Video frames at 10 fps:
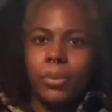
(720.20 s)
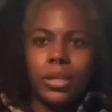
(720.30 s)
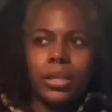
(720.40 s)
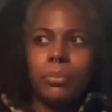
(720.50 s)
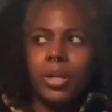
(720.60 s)
or
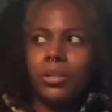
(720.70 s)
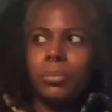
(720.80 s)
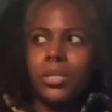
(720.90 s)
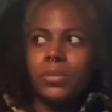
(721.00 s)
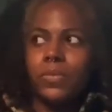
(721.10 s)
that he barely
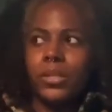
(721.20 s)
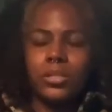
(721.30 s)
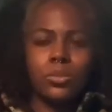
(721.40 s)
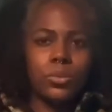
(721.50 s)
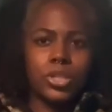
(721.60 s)
plays with in
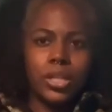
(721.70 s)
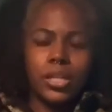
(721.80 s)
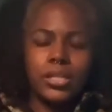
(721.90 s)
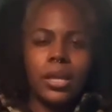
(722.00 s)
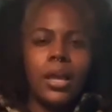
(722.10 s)
his toy
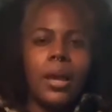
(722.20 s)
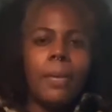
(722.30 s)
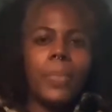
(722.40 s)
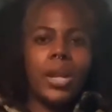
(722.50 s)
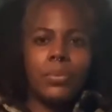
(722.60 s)
chest
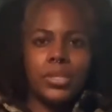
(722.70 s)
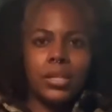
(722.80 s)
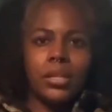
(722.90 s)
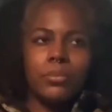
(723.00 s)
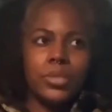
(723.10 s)
but i was
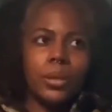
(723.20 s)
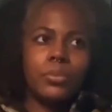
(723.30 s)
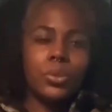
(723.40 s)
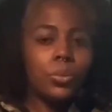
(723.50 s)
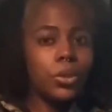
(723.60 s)
getting him some
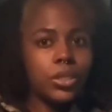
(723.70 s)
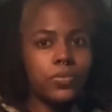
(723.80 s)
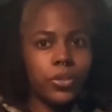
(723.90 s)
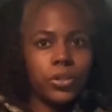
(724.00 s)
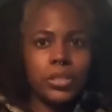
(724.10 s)
toys
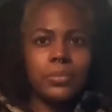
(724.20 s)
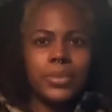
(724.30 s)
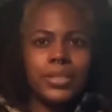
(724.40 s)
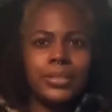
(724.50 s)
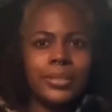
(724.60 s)
for
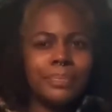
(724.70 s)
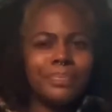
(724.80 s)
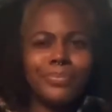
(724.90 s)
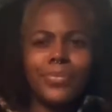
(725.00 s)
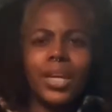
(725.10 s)
christmas
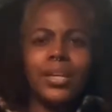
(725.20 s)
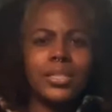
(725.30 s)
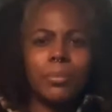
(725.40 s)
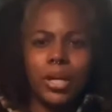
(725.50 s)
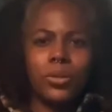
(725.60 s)
and
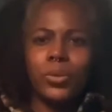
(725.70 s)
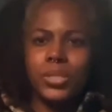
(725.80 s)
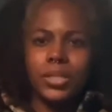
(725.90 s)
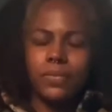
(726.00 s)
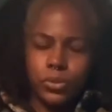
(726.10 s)
some like clothes
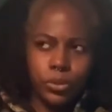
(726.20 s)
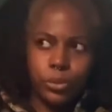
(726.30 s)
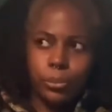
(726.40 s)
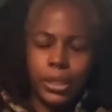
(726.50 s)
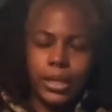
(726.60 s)
and stuff
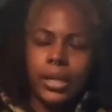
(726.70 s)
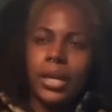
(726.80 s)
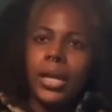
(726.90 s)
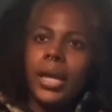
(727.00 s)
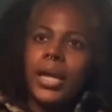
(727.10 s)
too but
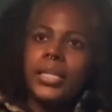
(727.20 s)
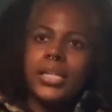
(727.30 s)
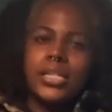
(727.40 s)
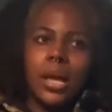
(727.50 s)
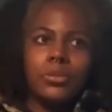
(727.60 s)

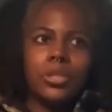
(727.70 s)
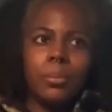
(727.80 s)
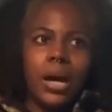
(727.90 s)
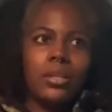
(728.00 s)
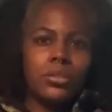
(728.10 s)
yes i was gonna
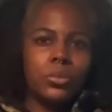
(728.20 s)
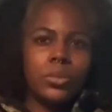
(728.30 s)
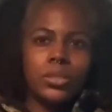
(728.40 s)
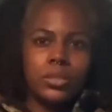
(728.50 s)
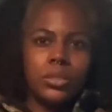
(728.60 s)
buy the
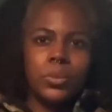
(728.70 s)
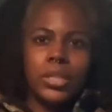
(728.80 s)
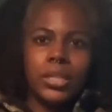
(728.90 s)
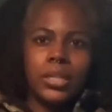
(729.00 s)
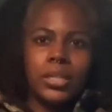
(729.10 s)
toys this
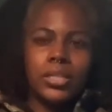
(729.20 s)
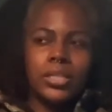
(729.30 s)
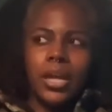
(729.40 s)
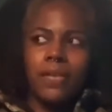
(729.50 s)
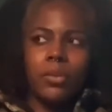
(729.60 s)
weekend and
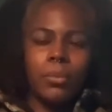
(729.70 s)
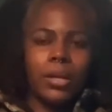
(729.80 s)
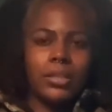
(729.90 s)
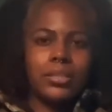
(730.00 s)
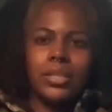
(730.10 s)
just have them
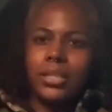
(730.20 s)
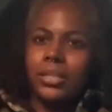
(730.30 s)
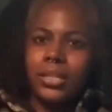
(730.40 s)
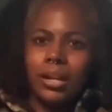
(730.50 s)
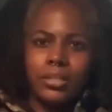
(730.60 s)
like
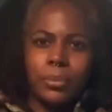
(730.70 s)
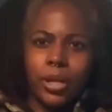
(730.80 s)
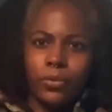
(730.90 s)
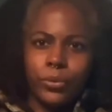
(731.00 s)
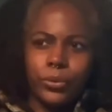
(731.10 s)
sitting in our
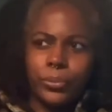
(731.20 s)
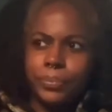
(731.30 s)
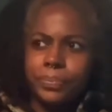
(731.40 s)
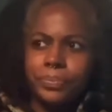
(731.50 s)
spare room